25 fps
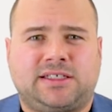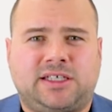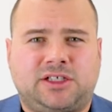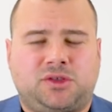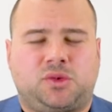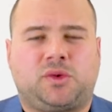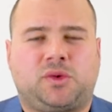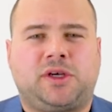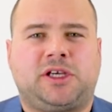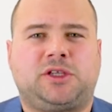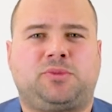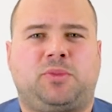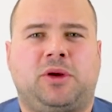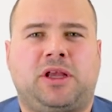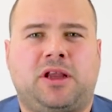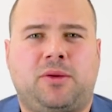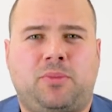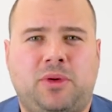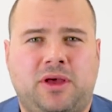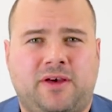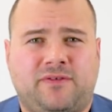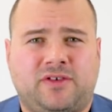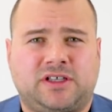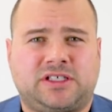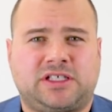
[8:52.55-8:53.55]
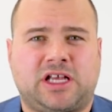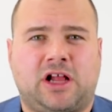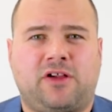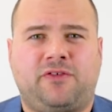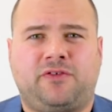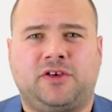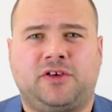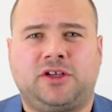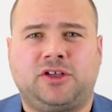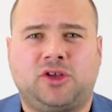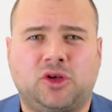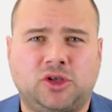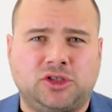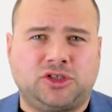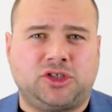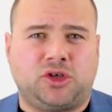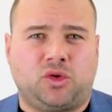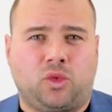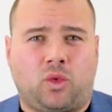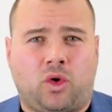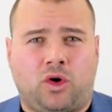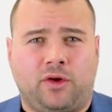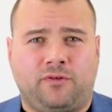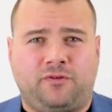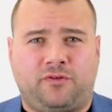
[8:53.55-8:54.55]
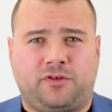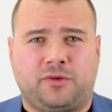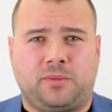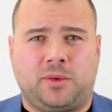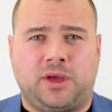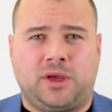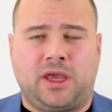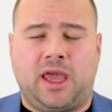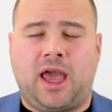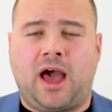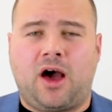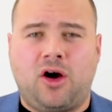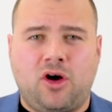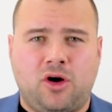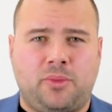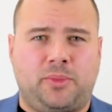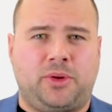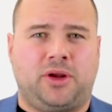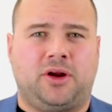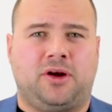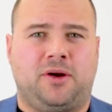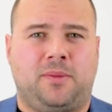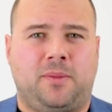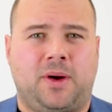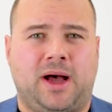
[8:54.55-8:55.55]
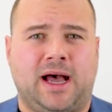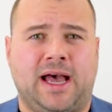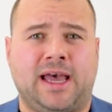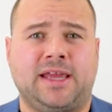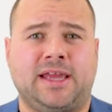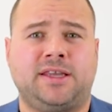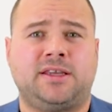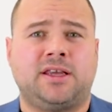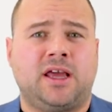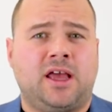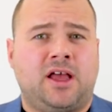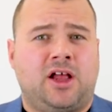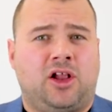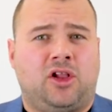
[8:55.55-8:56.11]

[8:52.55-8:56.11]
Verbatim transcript: this week's been a bit of a self-indulgent one for me, I hope you don't mind.